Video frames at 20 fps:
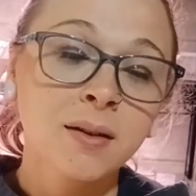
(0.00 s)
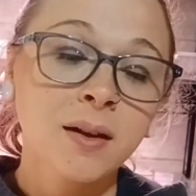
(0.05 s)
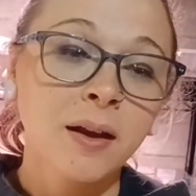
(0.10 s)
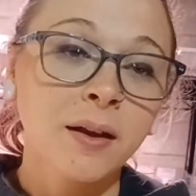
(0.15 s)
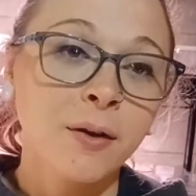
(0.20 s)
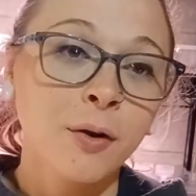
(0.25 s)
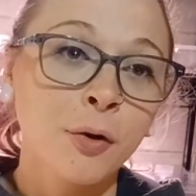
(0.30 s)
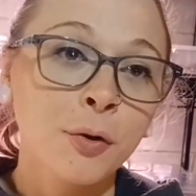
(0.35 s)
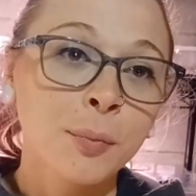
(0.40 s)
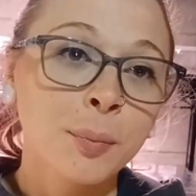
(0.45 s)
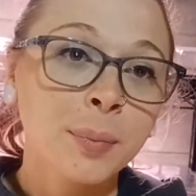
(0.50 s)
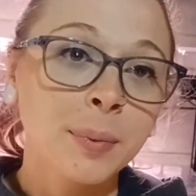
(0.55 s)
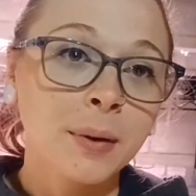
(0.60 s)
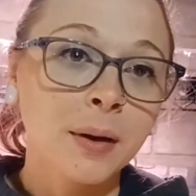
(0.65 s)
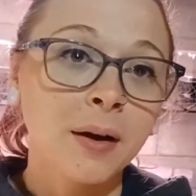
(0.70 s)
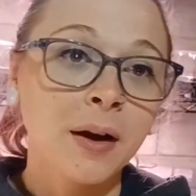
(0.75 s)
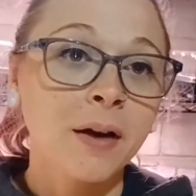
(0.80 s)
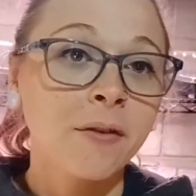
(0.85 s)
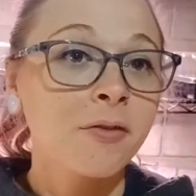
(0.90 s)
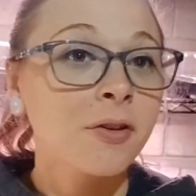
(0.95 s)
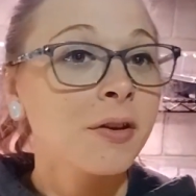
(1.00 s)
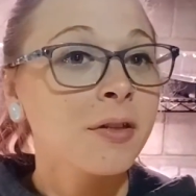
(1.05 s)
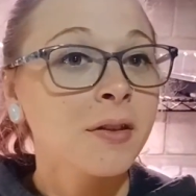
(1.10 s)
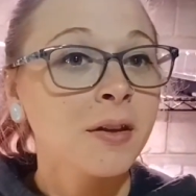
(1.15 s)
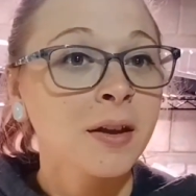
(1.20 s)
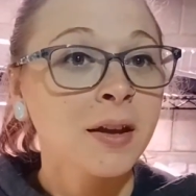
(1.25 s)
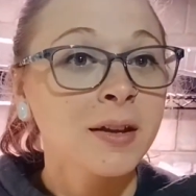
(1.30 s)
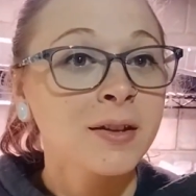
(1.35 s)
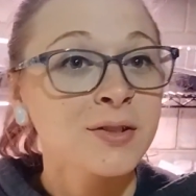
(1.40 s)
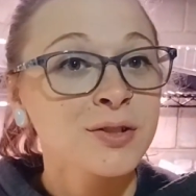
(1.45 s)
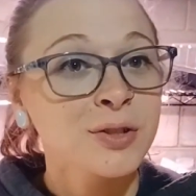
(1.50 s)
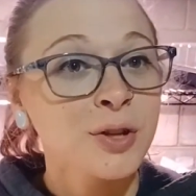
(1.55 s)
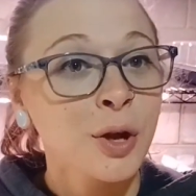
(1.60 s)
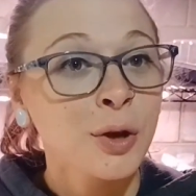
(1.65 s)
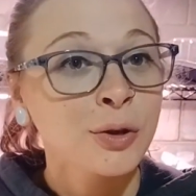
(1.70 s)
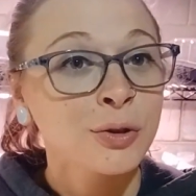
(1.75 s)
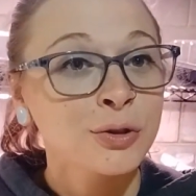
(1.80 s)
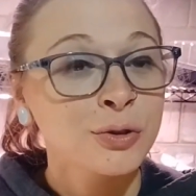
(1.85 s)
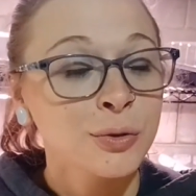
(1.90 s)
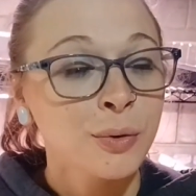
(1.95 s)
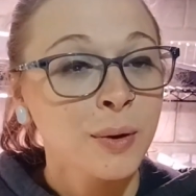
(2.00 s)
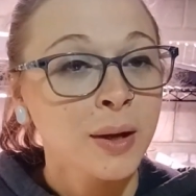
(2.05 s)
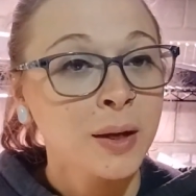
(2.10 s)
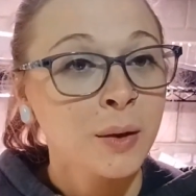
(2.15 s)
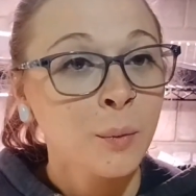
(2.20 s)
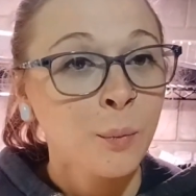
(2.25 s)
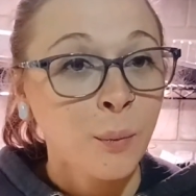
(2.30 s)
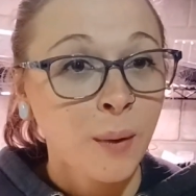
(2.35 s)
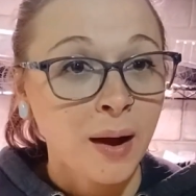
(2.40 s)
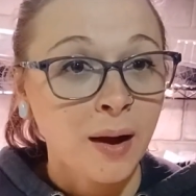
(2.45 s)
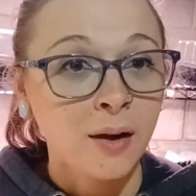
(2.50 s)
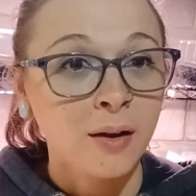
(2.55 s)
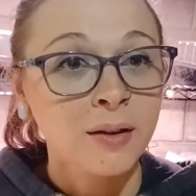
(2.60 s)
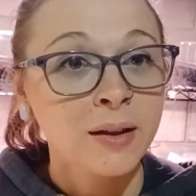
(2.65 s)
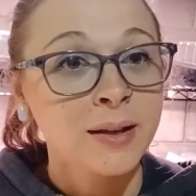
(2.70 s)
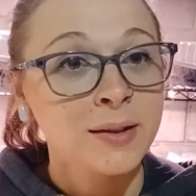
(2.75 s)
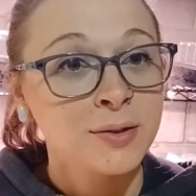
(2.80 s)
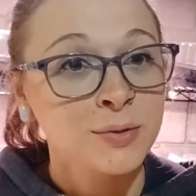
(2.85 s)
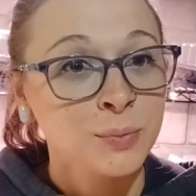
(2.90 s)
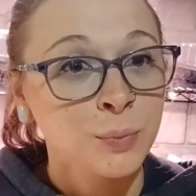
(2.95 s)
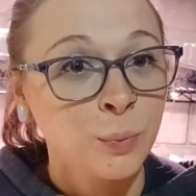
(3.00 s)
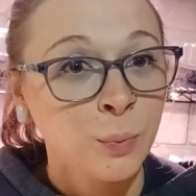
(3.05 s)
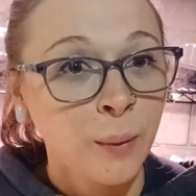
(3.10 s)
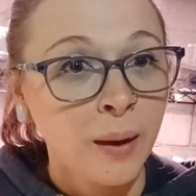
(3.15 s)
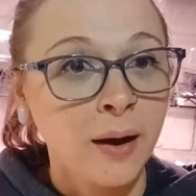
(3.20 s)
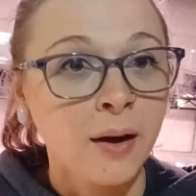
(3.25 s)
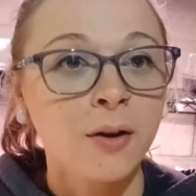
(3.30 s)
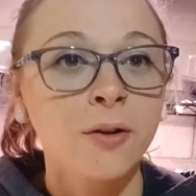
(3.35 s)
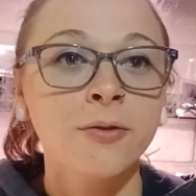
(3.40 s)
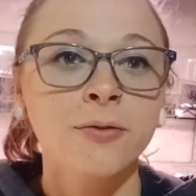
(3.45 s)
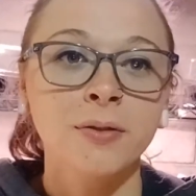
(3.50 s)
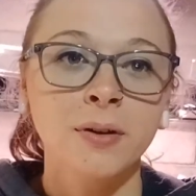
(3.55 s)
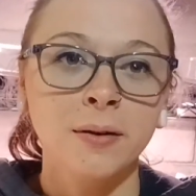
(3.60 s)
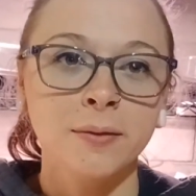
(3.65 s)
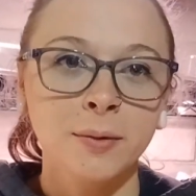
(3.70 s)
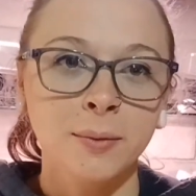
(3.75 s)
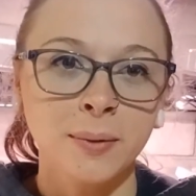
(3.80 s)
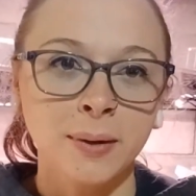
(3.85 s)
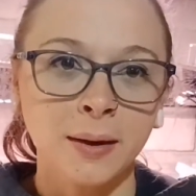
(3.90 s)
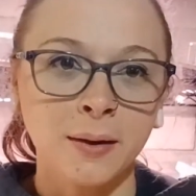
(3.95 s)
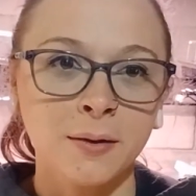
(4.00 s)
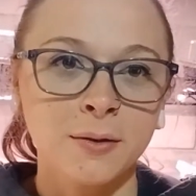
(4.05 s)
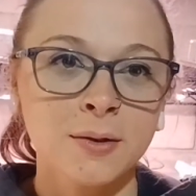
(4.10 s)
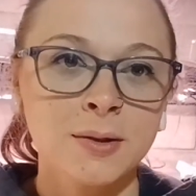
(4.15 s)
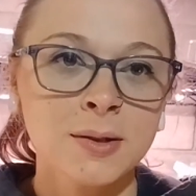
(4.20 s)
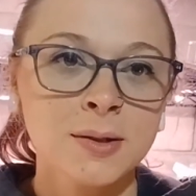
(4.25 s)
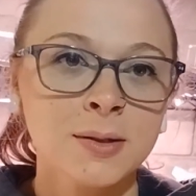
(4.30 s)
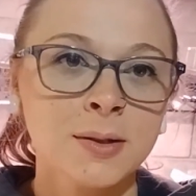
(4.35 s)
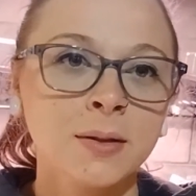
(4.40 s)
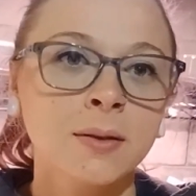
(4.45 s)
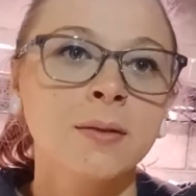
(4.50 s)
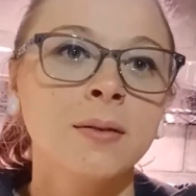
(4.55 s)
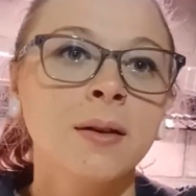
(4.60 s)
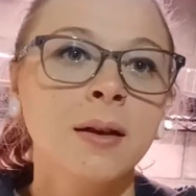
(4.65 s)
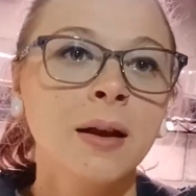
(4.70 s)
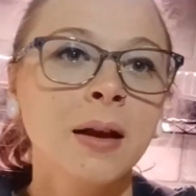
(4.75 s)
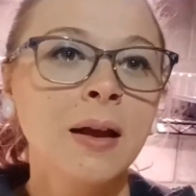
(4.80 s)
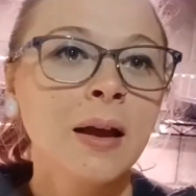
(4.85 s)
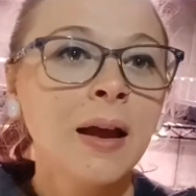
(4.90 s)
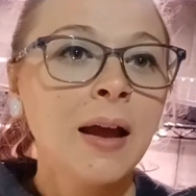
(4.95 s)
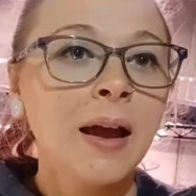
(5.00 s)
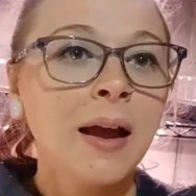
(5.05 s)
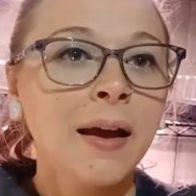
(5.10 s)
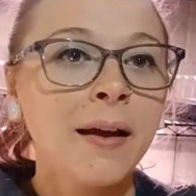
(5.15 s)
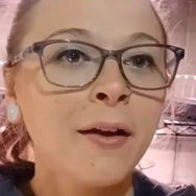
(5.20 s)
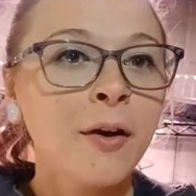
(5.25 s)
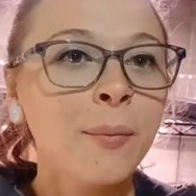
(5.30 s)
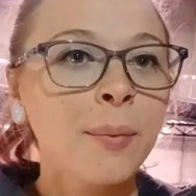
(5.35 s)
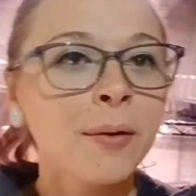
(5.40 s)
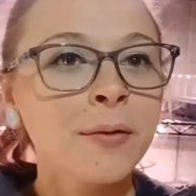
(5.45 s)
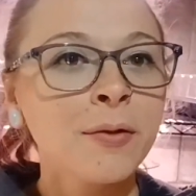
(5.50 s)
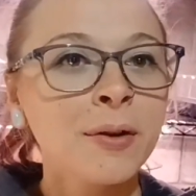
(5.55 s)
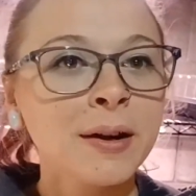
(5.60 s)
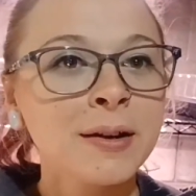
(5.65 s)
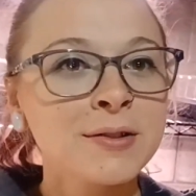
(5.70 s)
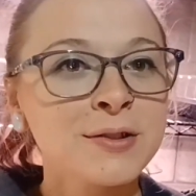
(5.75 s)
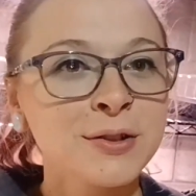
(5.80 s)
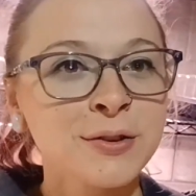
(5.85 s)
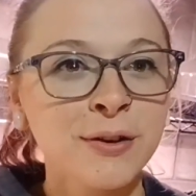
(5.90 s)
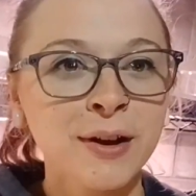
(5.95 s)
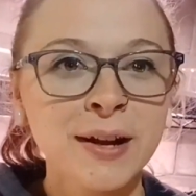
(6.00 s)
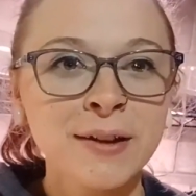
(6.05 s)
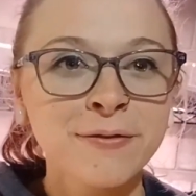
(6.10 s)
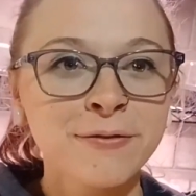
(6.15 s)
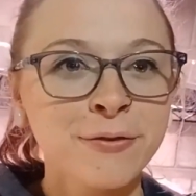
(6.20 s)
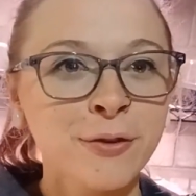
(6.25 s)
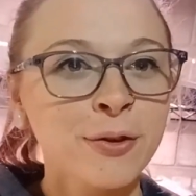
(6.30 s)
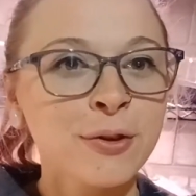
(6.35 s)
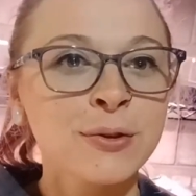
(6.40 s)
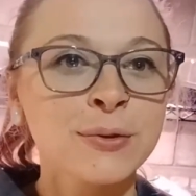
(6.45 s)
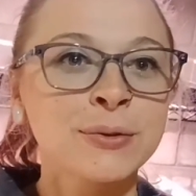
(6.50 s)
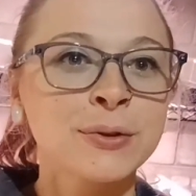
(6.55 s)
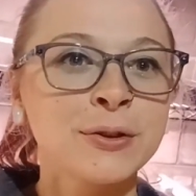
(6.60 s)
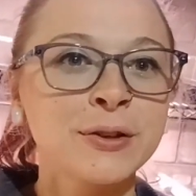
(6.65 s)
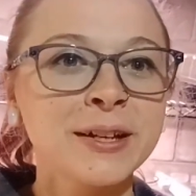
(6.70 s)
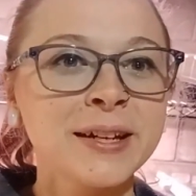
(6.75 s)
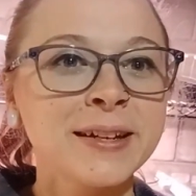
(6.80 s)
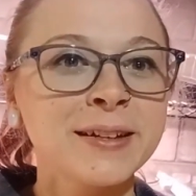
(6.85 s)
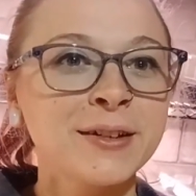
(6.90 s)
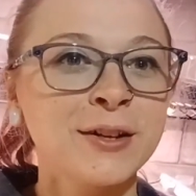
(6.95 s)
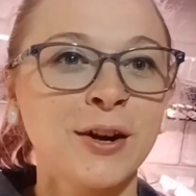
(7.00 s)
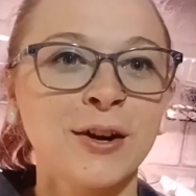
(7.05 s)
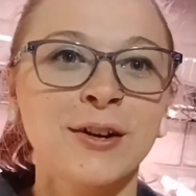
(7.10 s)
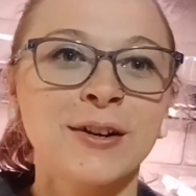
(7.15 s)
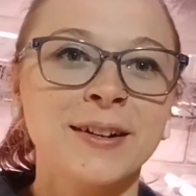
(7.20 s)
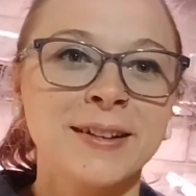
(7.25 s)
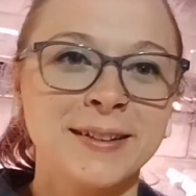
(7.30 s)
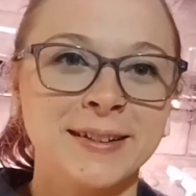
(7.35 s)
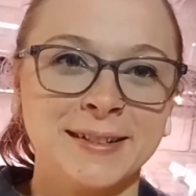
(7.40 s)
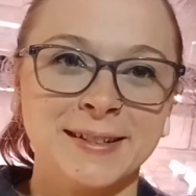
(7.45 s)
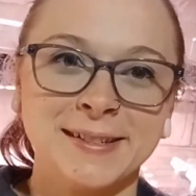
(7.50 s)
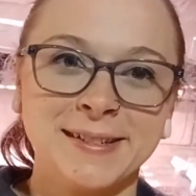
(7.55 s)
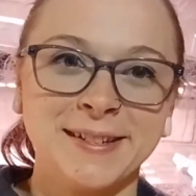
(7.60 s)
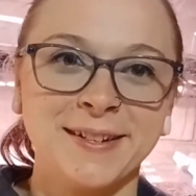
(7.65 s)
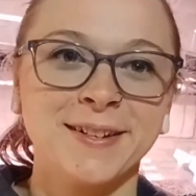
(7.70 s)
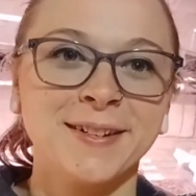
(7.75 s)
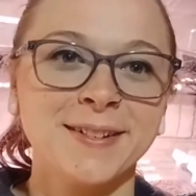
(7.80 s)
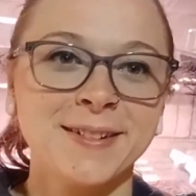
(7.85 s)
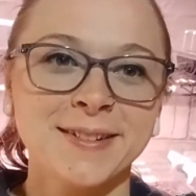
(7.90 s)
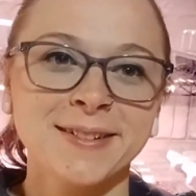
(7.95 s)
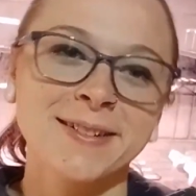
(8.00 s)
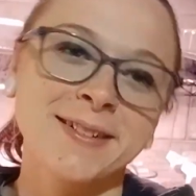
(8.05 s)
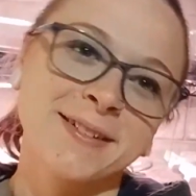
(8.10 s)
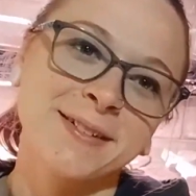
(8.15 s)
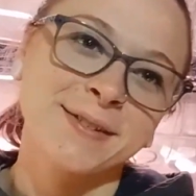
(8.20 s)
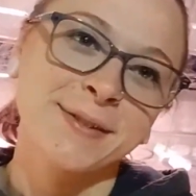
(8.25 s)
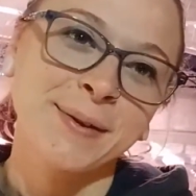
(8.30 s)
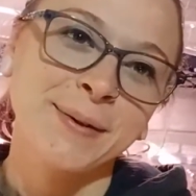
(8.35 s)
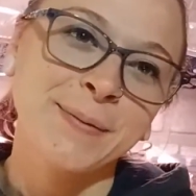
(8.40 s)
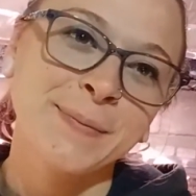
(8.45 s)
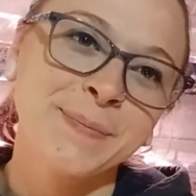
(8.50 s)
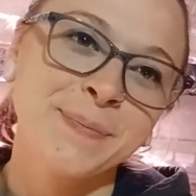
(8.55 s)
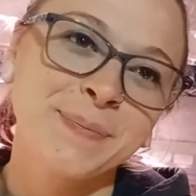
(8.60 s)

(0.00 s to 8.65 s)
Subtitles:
I hope everything is doing well as well for everyone else, and I hope everyone has a great full green garden this year. So